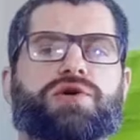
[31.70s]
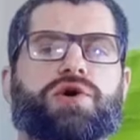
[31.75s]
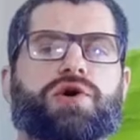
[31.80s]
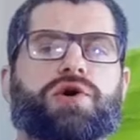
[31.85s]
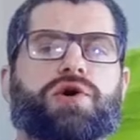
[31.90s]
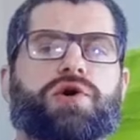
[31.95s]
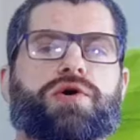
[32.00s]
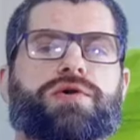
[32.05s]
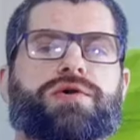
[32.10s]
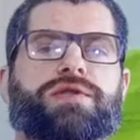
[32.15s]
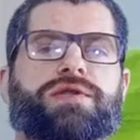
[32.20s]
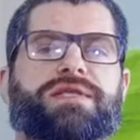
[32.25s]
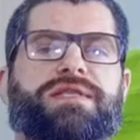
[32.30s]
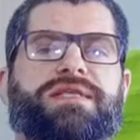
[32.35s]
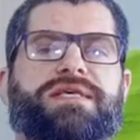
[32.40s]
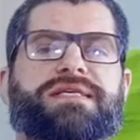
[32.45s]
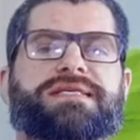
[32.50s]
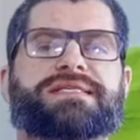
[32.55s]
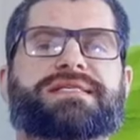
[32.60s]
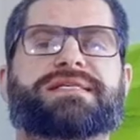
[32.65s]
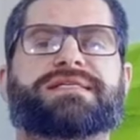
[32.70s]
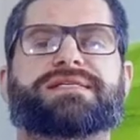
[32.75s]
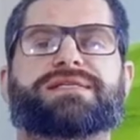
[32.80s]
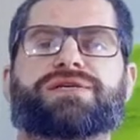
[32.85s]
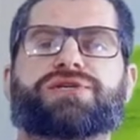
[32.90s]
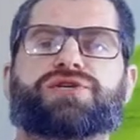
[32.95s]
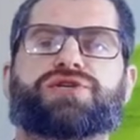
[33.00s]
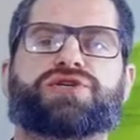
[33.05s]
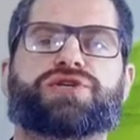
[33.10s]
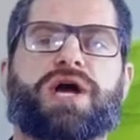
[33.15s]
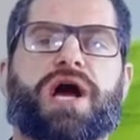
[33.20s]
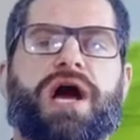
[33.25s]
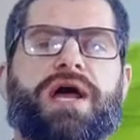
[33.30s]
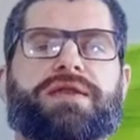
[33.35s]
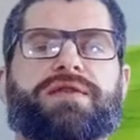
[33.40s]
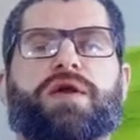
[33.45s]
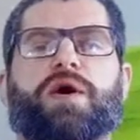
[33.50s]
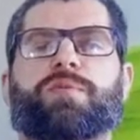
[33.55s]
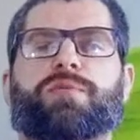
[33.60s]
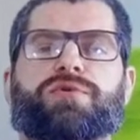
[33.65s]
good? This is
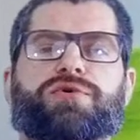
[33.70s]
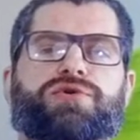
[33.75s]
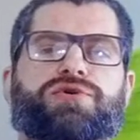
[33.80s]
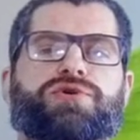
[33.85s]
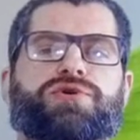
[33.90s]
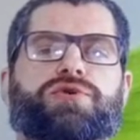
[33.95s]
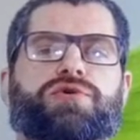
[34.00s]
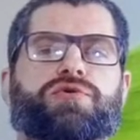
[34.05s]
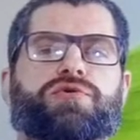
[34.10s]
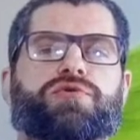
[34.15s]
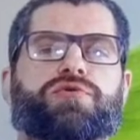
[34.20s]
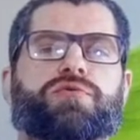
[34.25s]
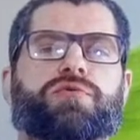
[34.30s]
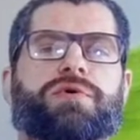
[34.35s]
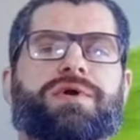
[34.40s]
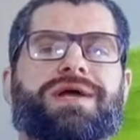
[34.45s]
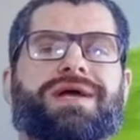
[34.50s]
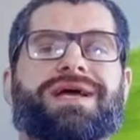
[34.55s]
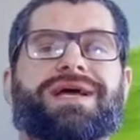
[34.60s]
shot number 2.